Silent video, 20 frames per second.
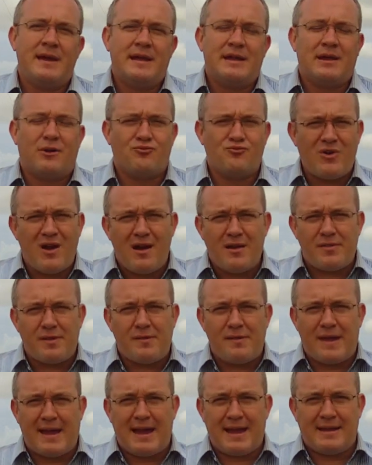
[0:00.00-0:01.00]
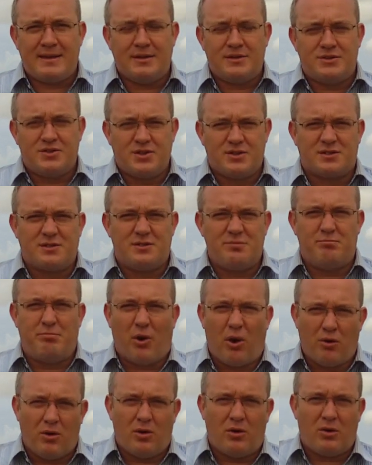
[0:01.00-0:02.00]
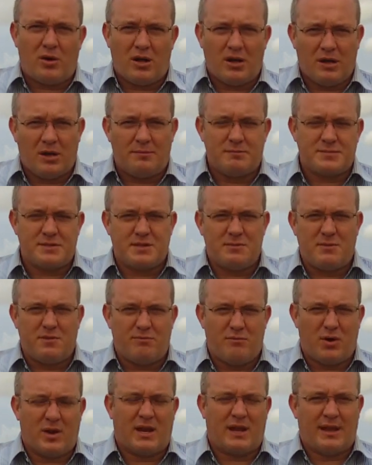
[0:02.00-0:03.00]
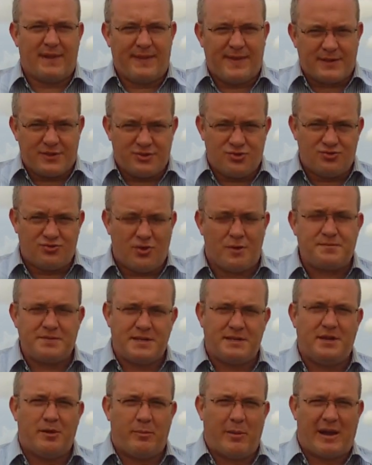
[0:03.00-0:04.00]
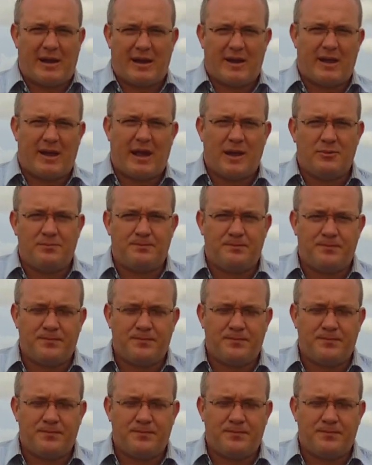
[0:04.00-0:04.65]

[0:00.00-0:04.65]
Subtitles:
Now, rather than just borrow a lump sum of money and that drops in your bank account,